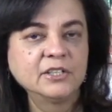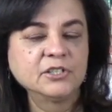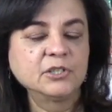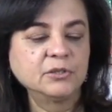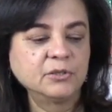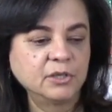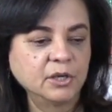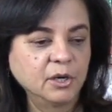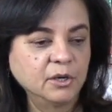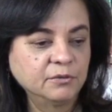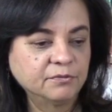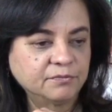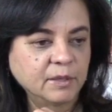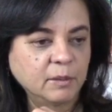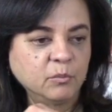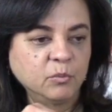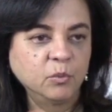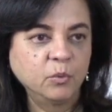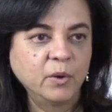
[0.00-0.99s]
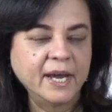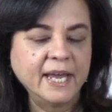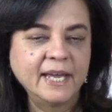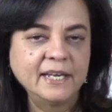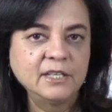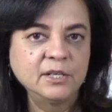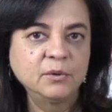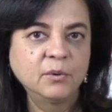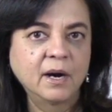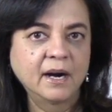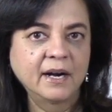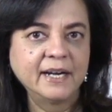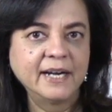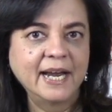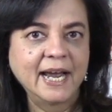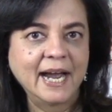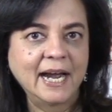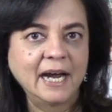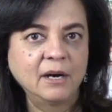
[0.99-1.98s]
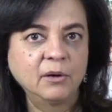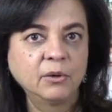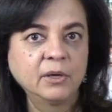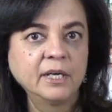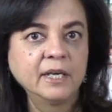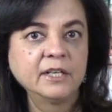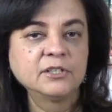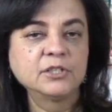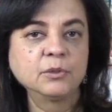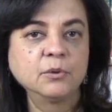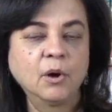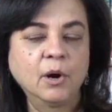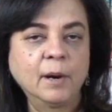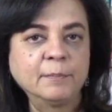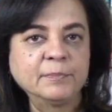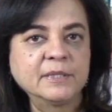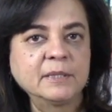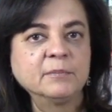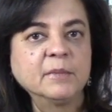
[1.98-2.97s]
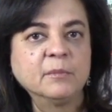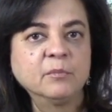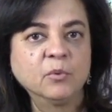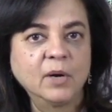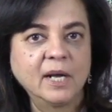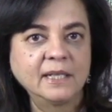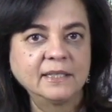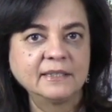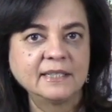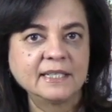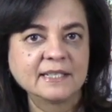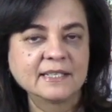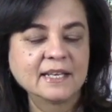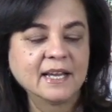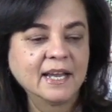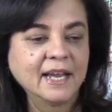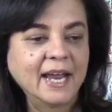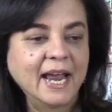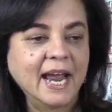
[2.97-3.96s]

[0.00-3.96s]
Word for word: to go from where you are now to optimum wellness.